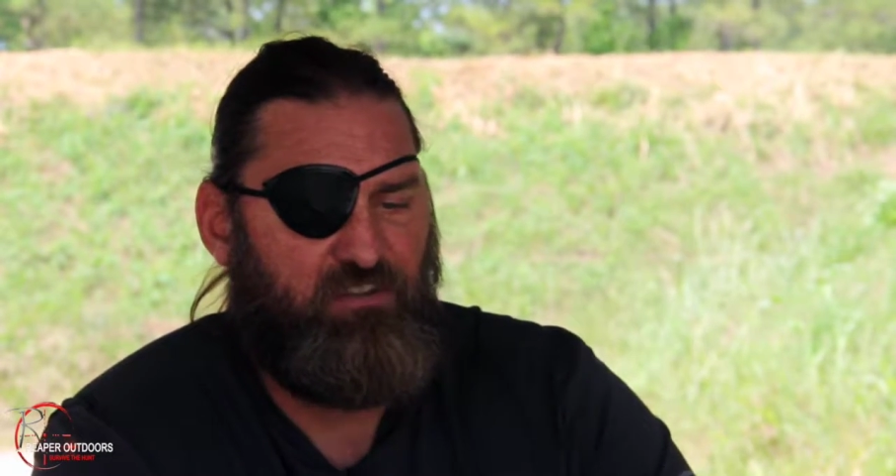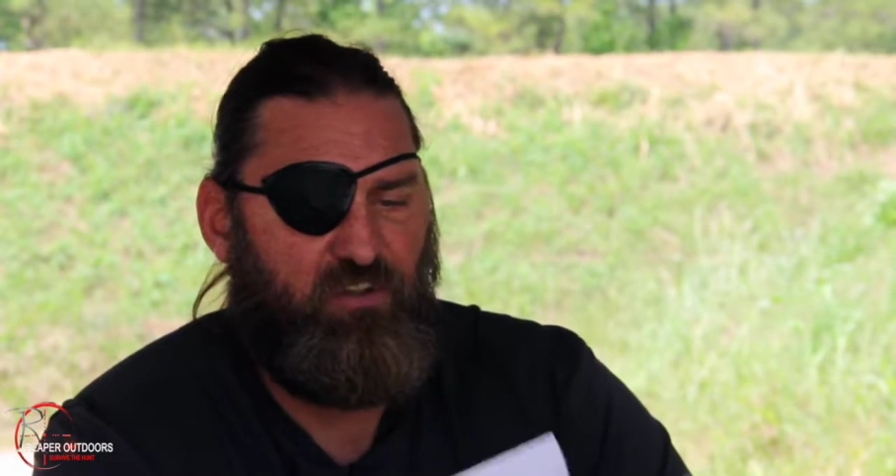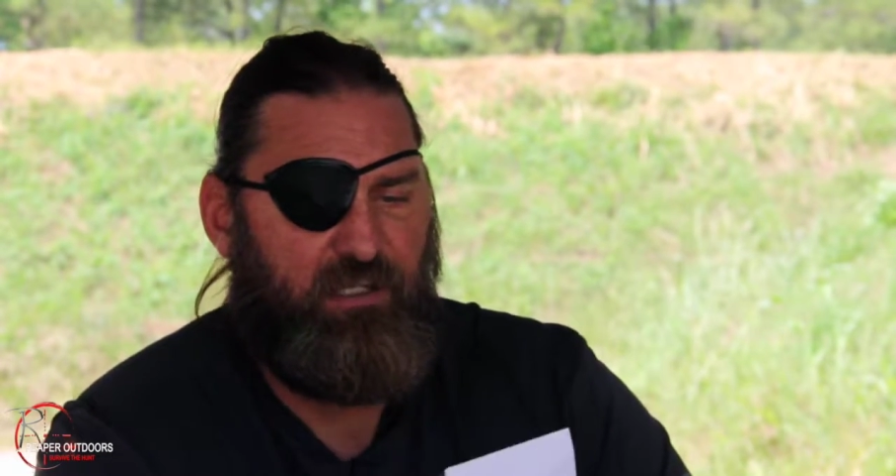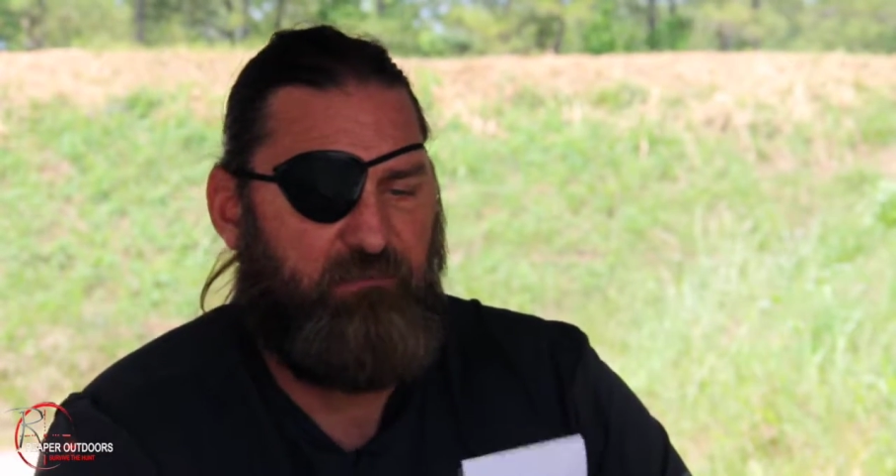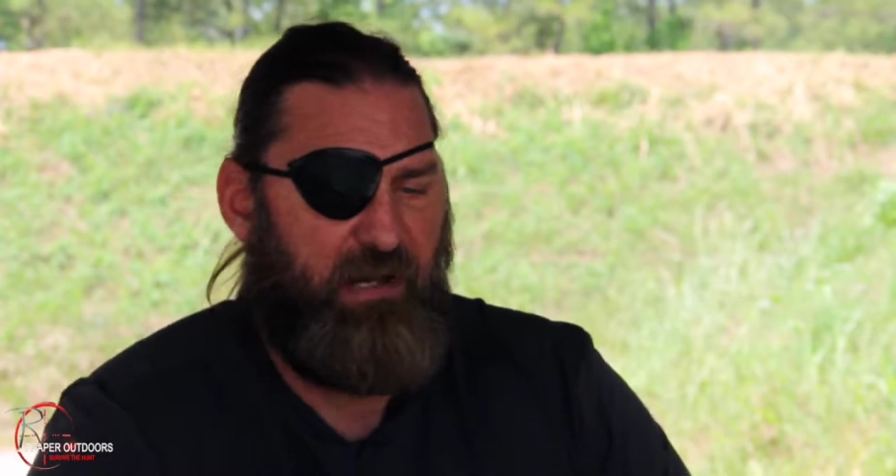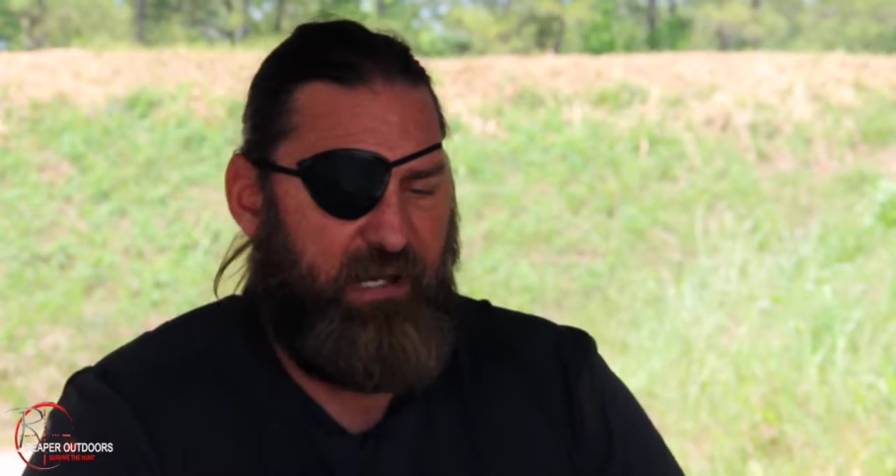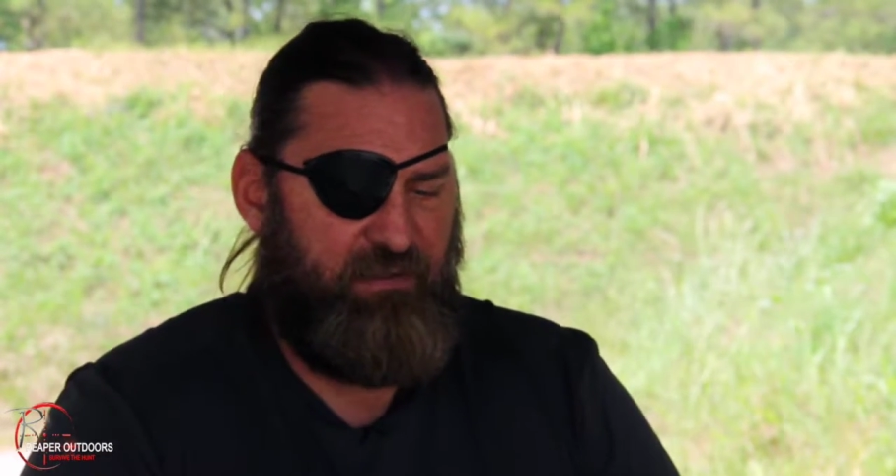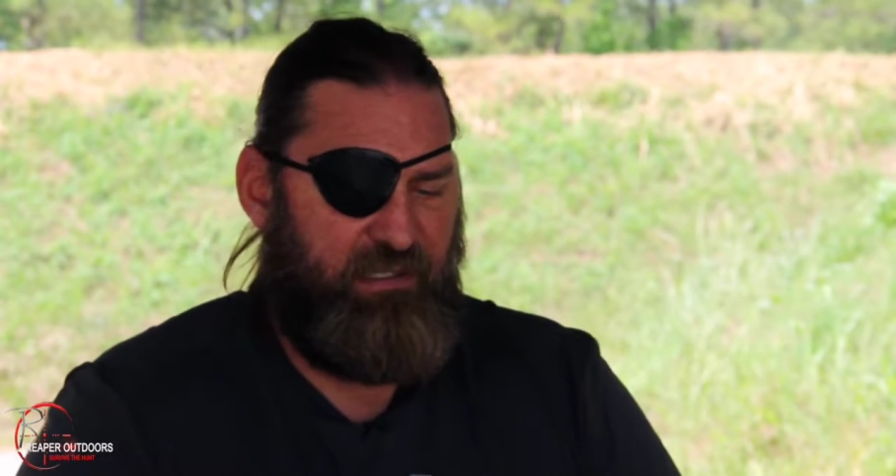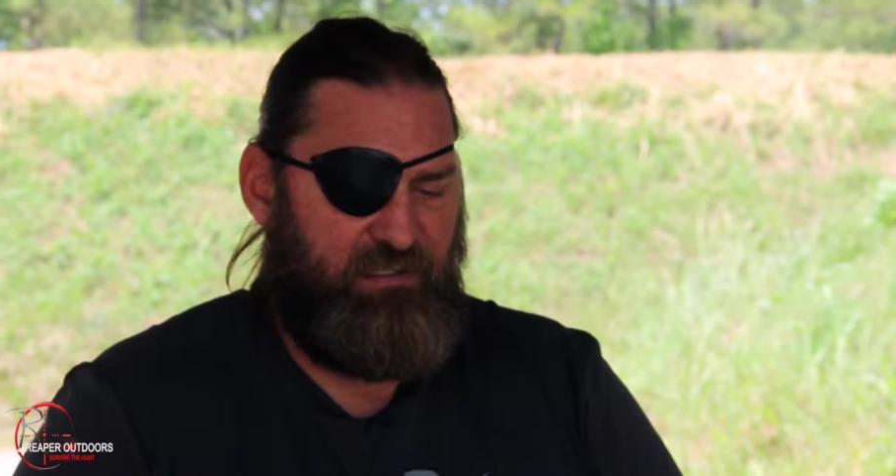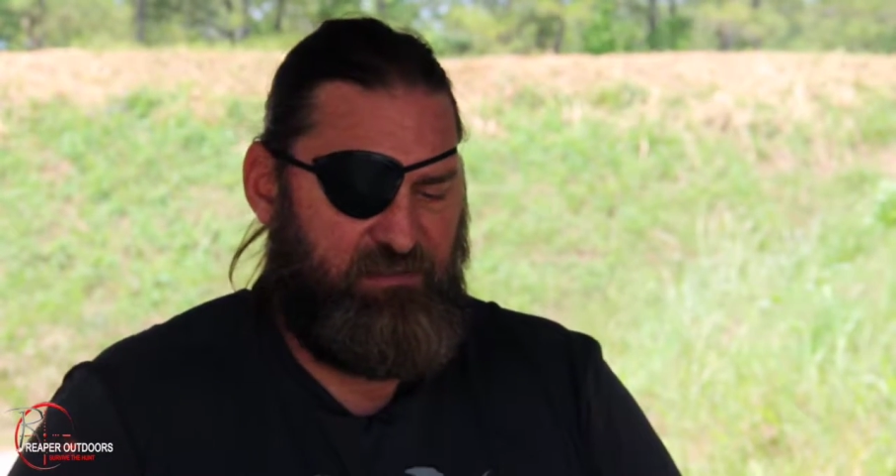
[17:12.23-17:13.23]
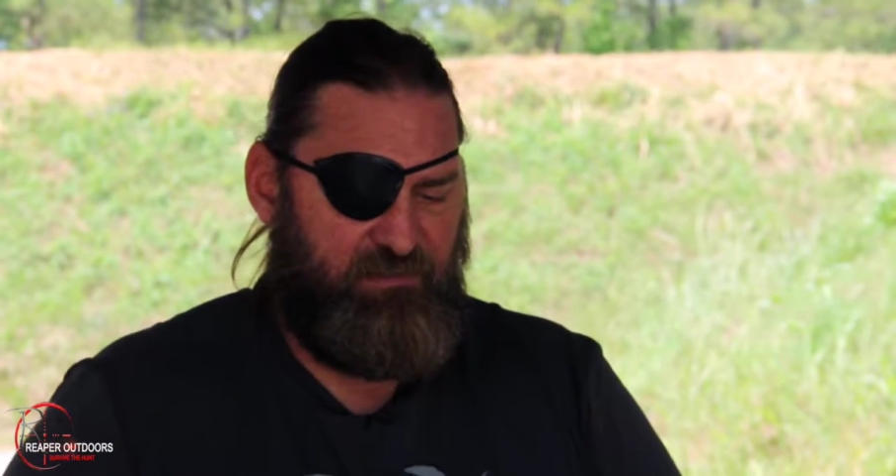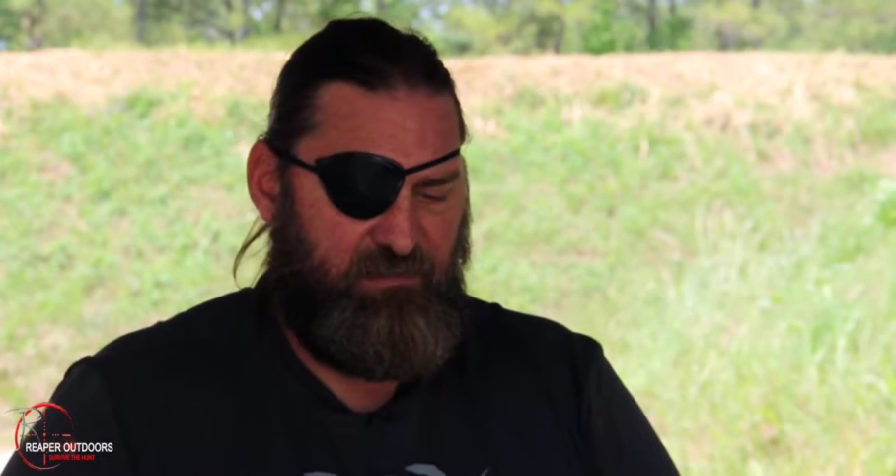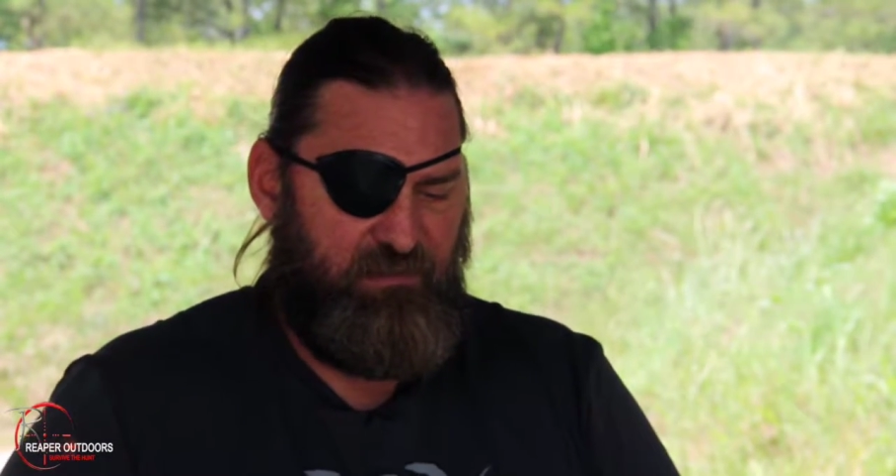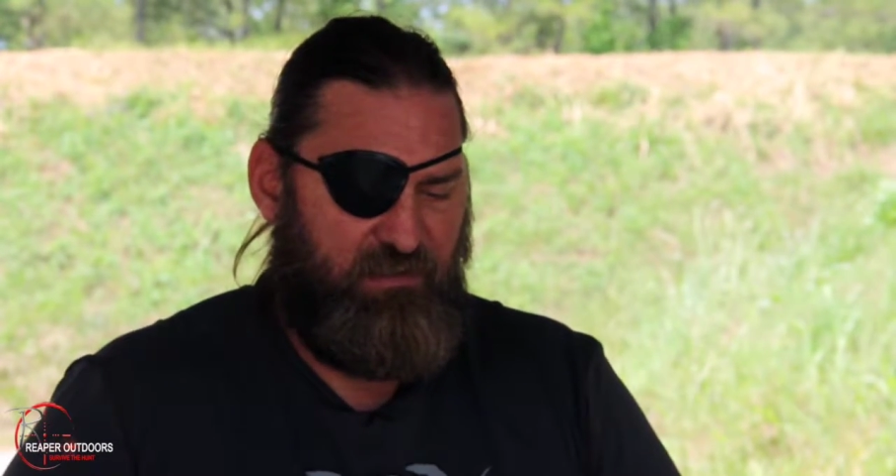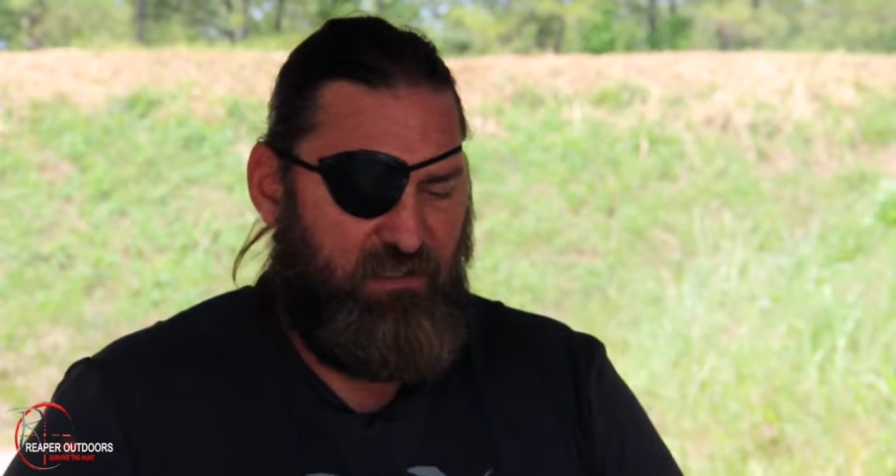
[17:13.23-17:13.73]
listen, you can buy
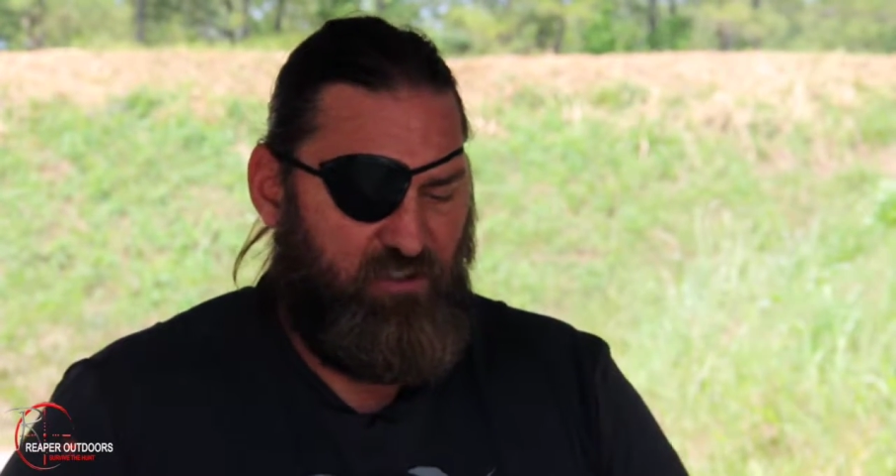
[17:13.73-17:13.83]
these.